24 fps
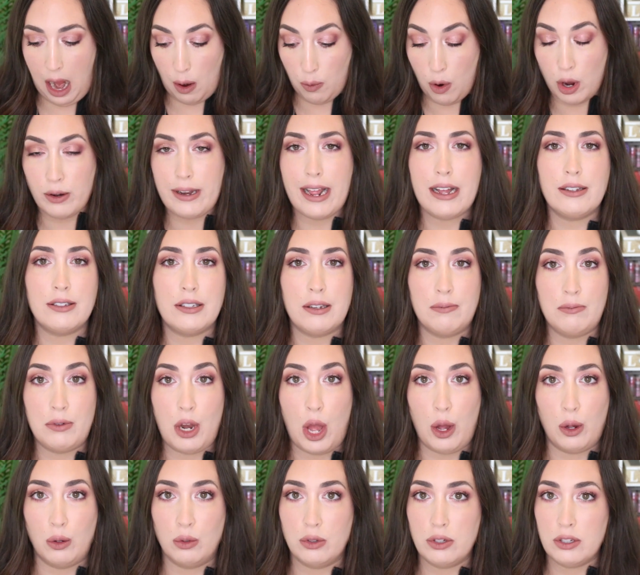I wrote down some
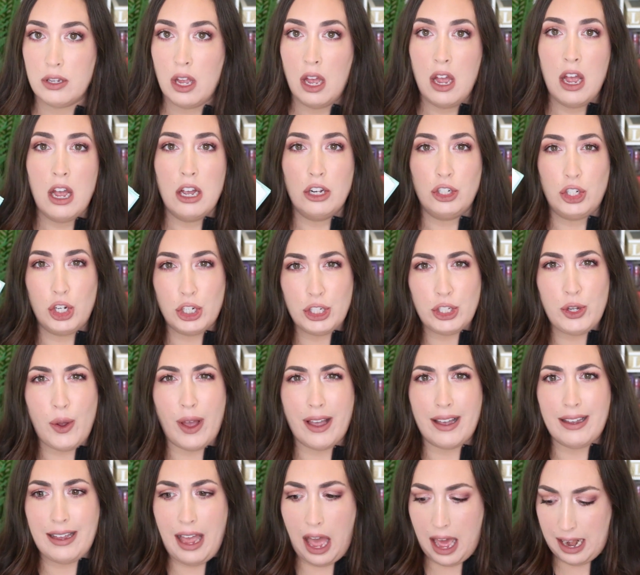notes just so
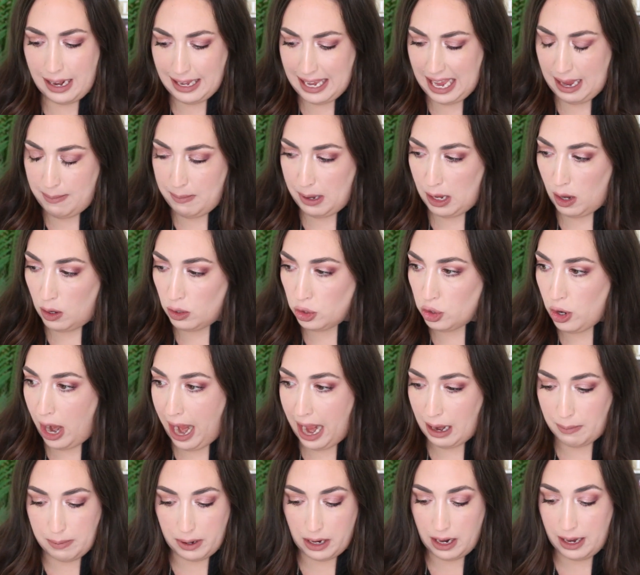I can kind of keep me on
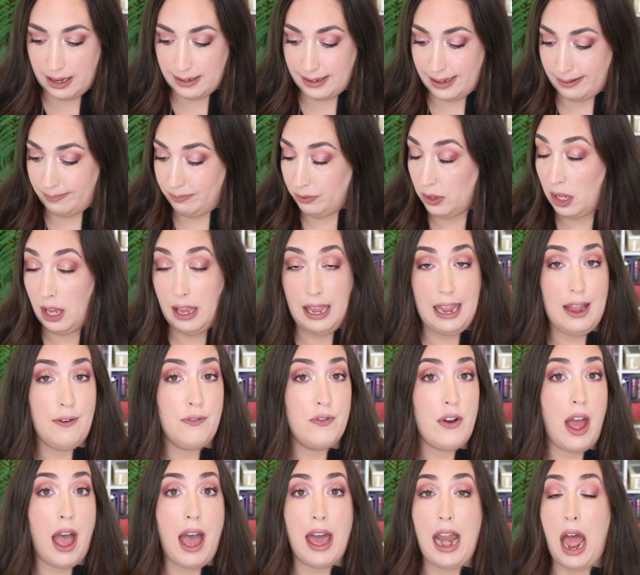track because
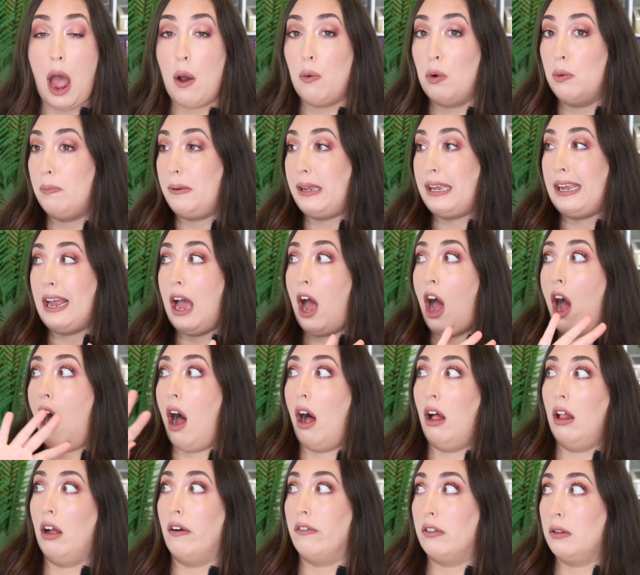if not, I will be
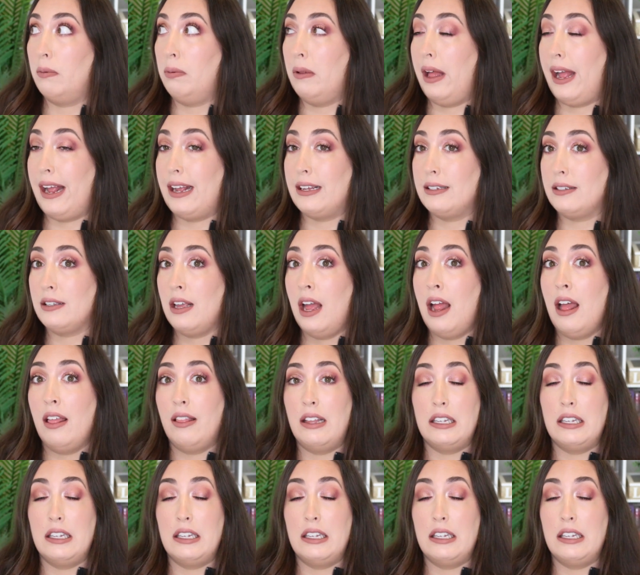all over the place.